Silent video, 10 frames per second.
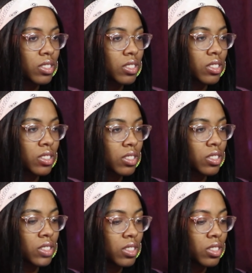
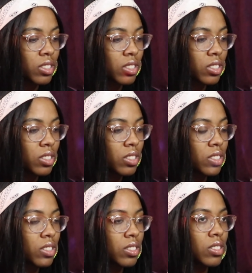
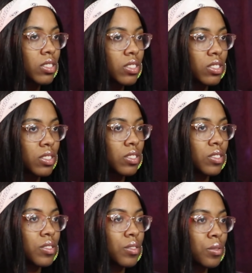
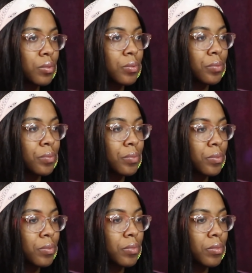
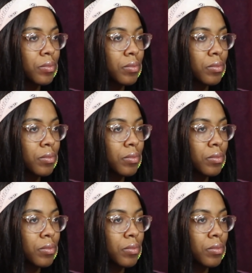No one is speaking in this clip.